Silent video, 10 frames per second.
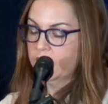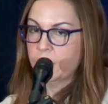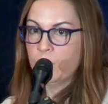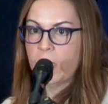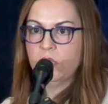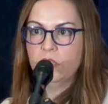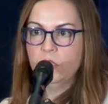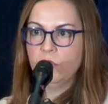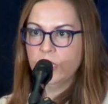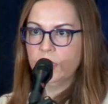expected
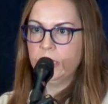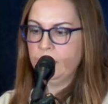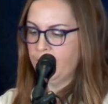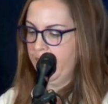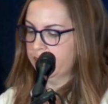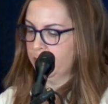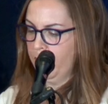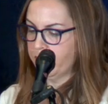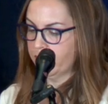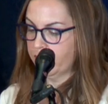utility
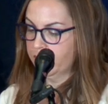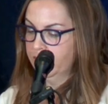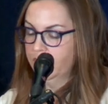maximizer.